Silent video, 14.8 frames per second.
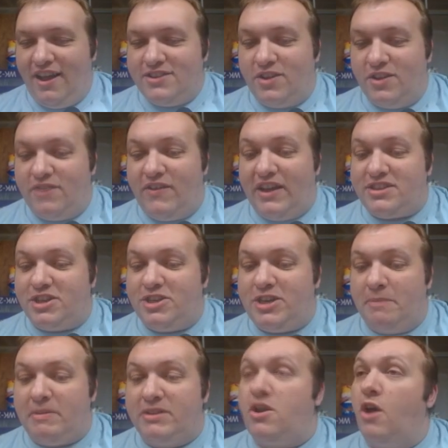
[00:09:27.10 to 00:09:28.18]
So the Vesk
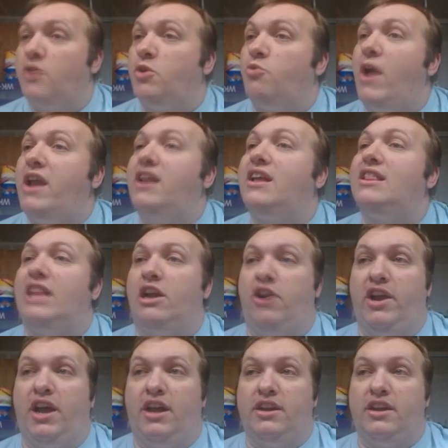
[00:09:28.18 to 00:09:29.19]
ship is called the Red Clarion.